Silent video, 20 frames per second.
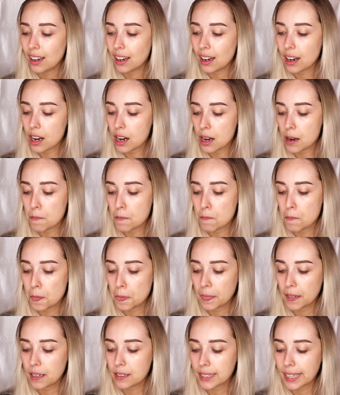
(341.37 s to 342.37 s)

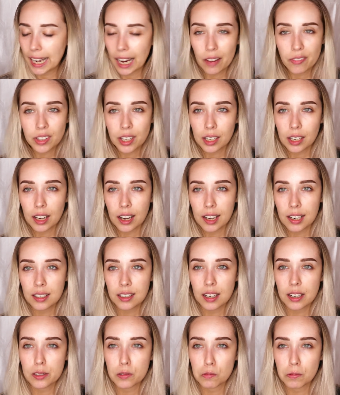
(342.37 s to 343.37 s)
Because I have that
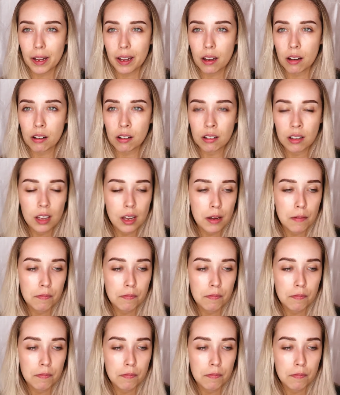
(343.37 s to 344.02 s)
kind as well,